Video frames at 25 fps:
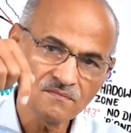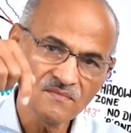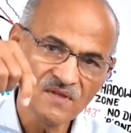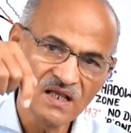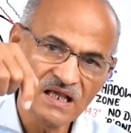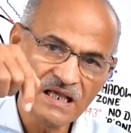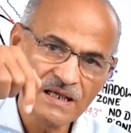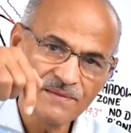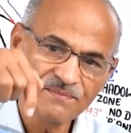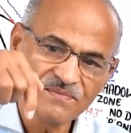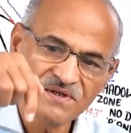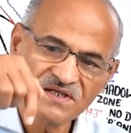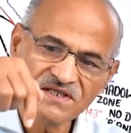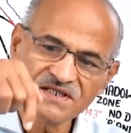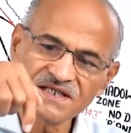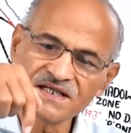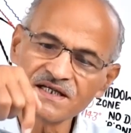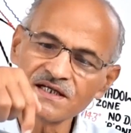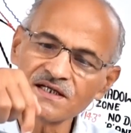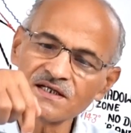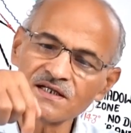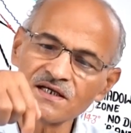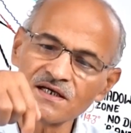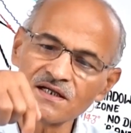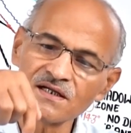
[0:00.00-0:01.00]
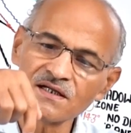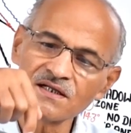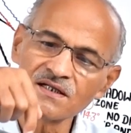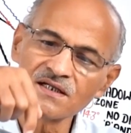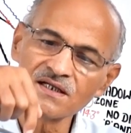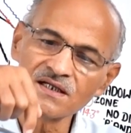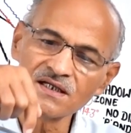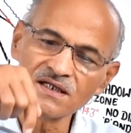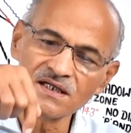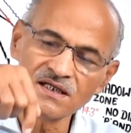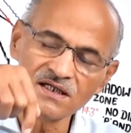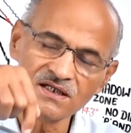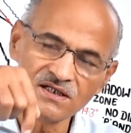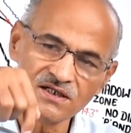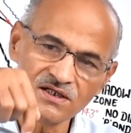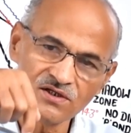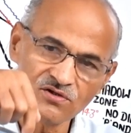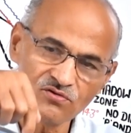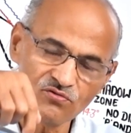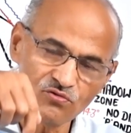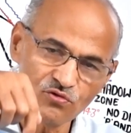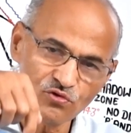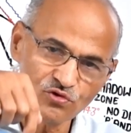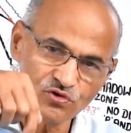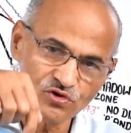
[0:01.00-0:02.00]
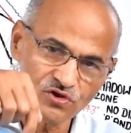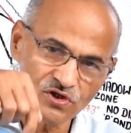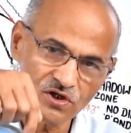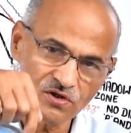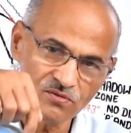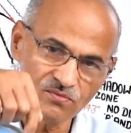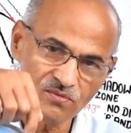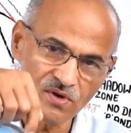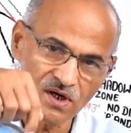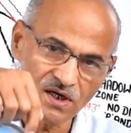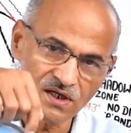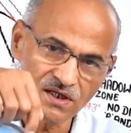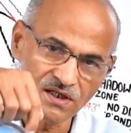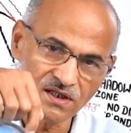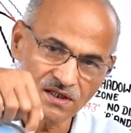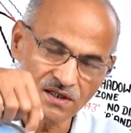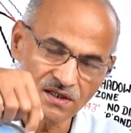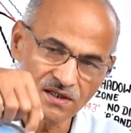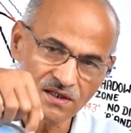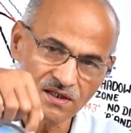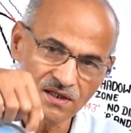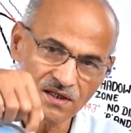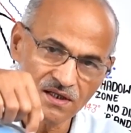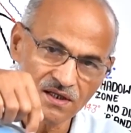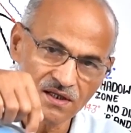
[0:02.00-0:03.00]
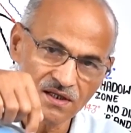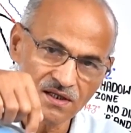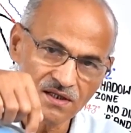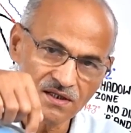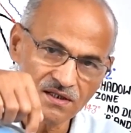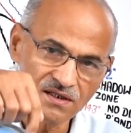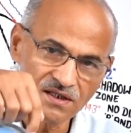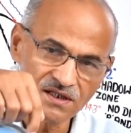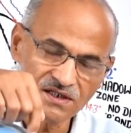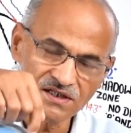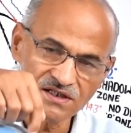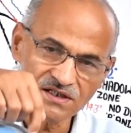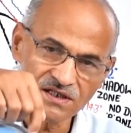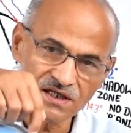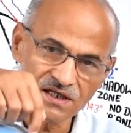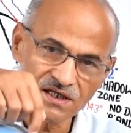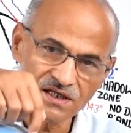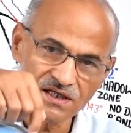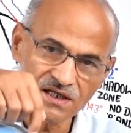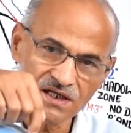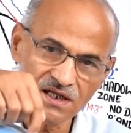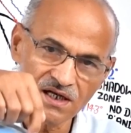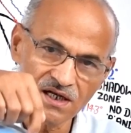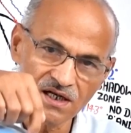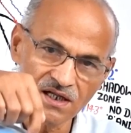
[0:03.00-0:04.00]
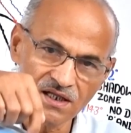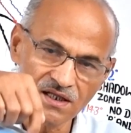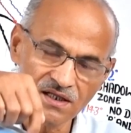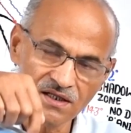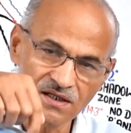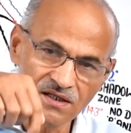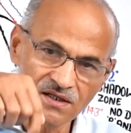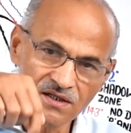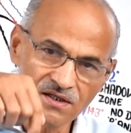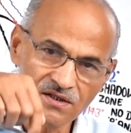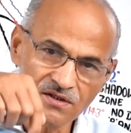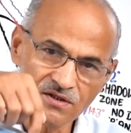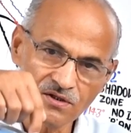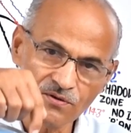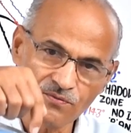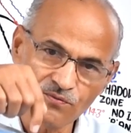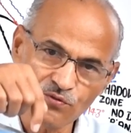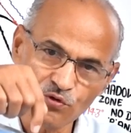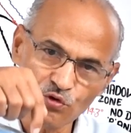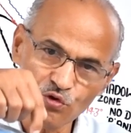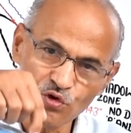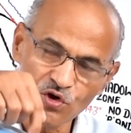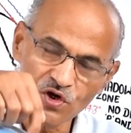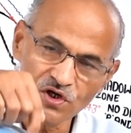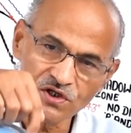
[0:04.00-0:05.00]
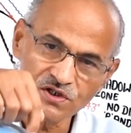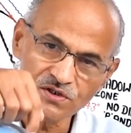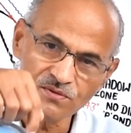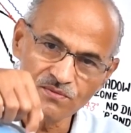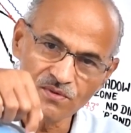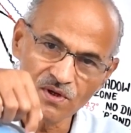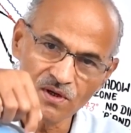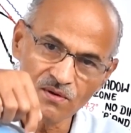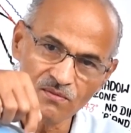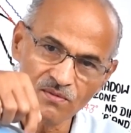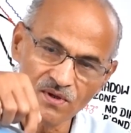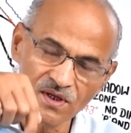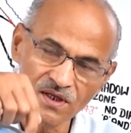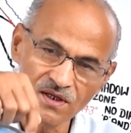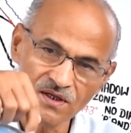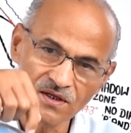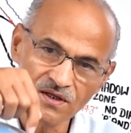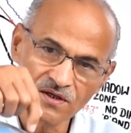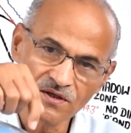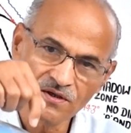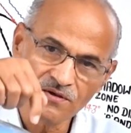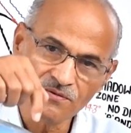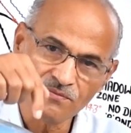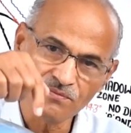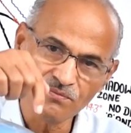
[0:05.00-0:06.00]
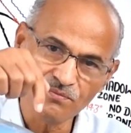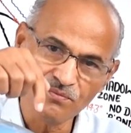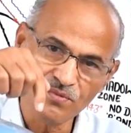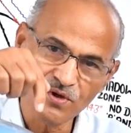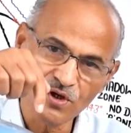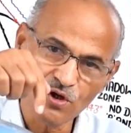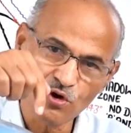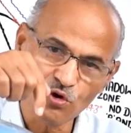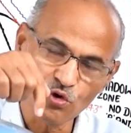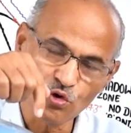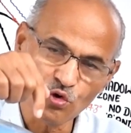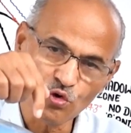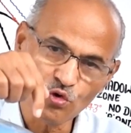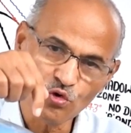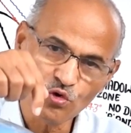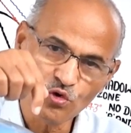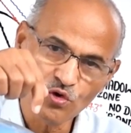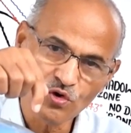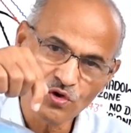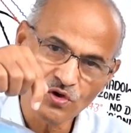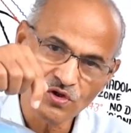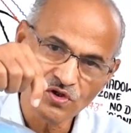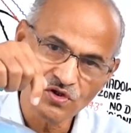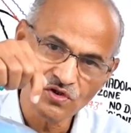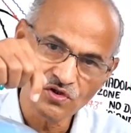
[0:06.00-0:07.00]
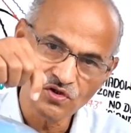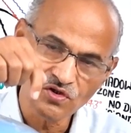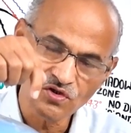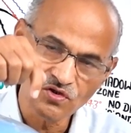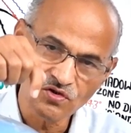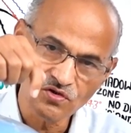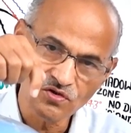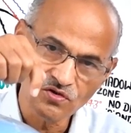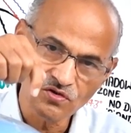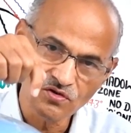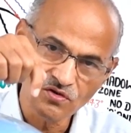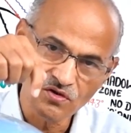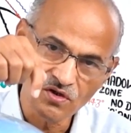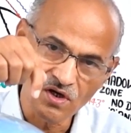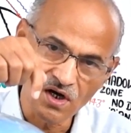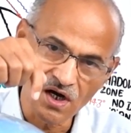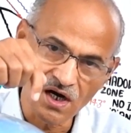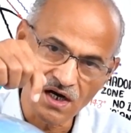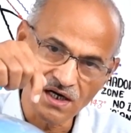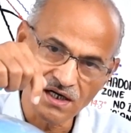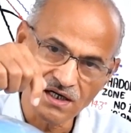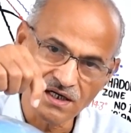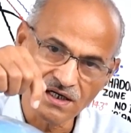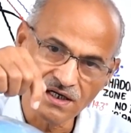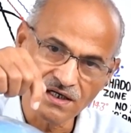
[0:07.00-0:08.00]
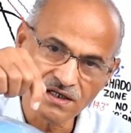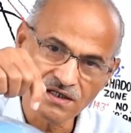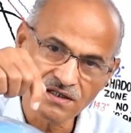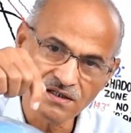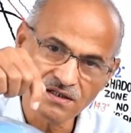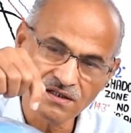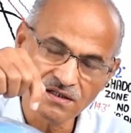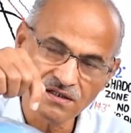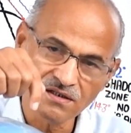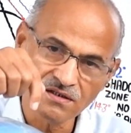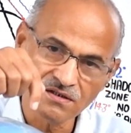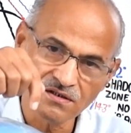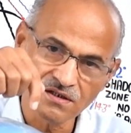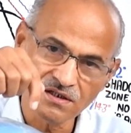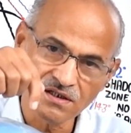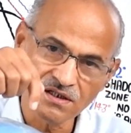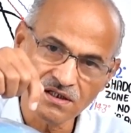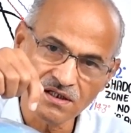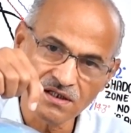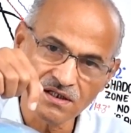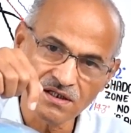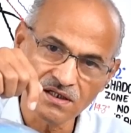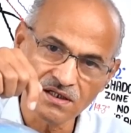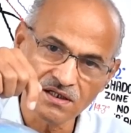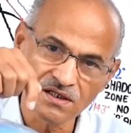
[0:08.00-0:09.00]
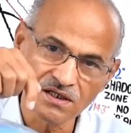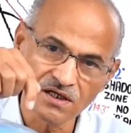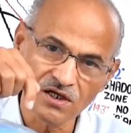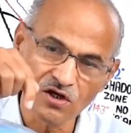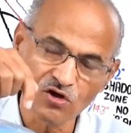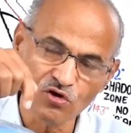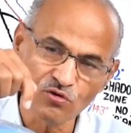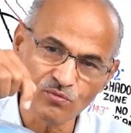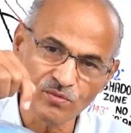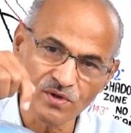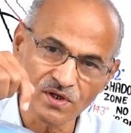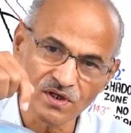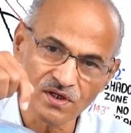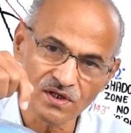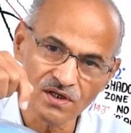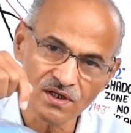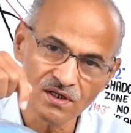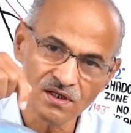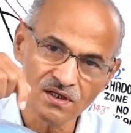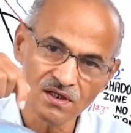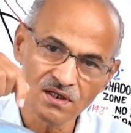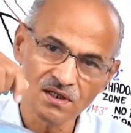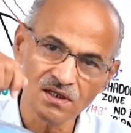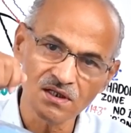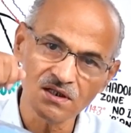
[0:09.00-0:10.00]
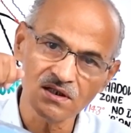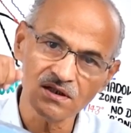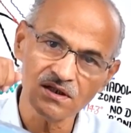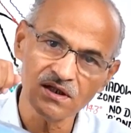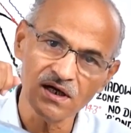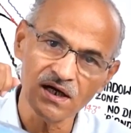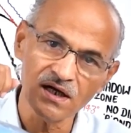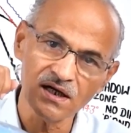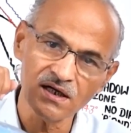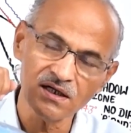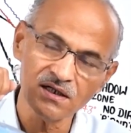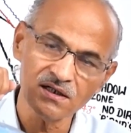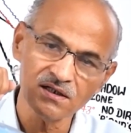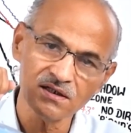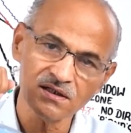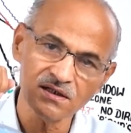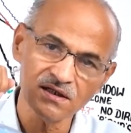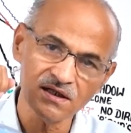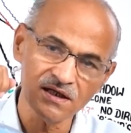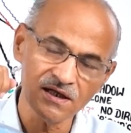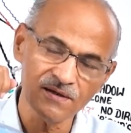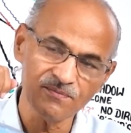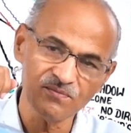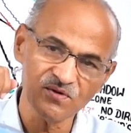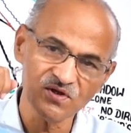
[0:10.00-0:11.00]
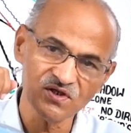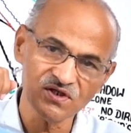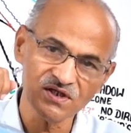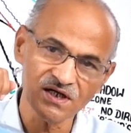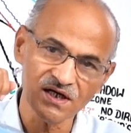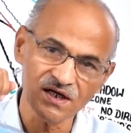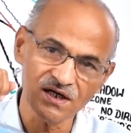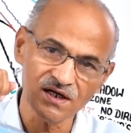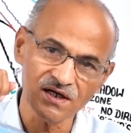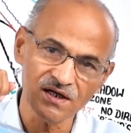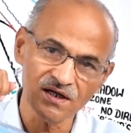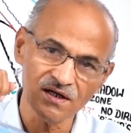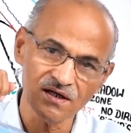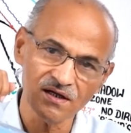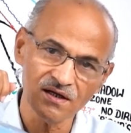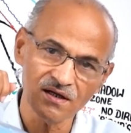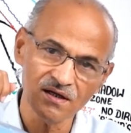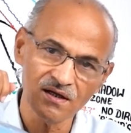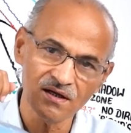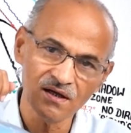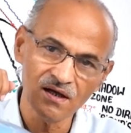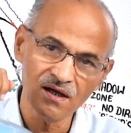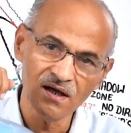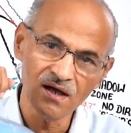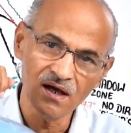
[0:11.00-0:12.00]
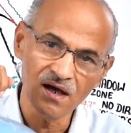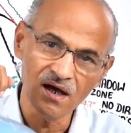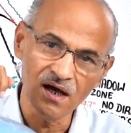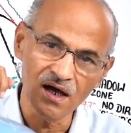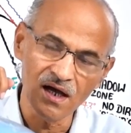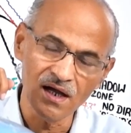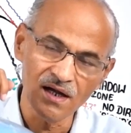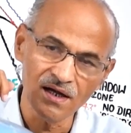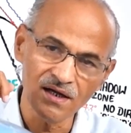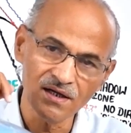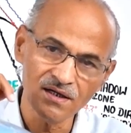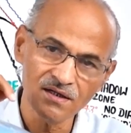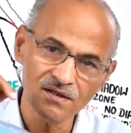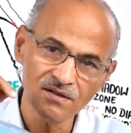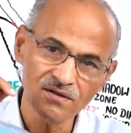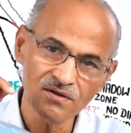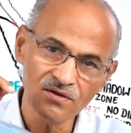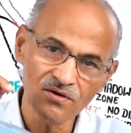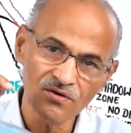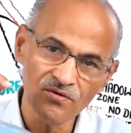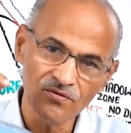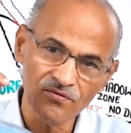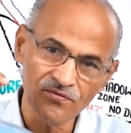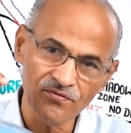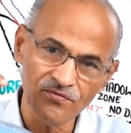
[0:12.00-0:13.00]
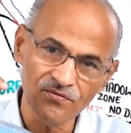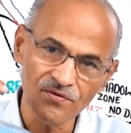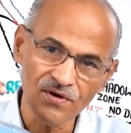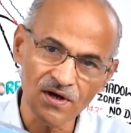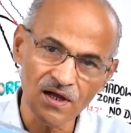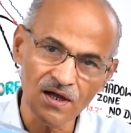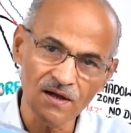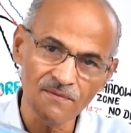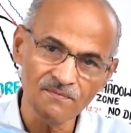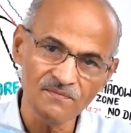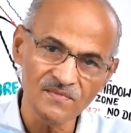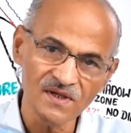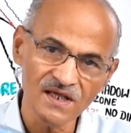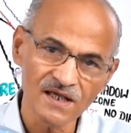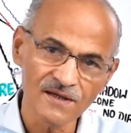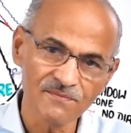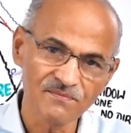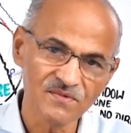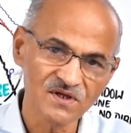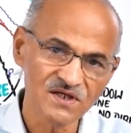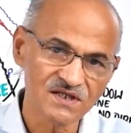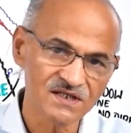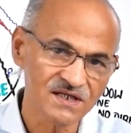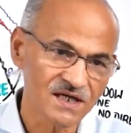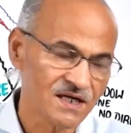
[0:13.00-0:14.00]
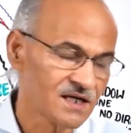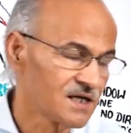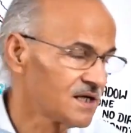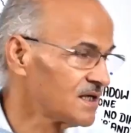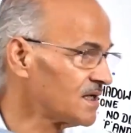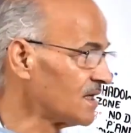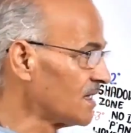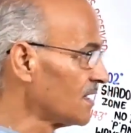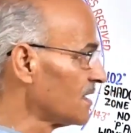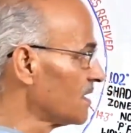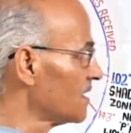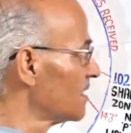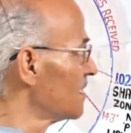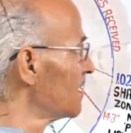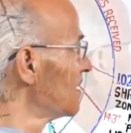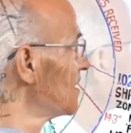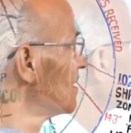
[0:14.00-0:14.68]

epicenter is in ocean body, then certainly the focus will be below 300 kilometer that epicenter. And from epicenter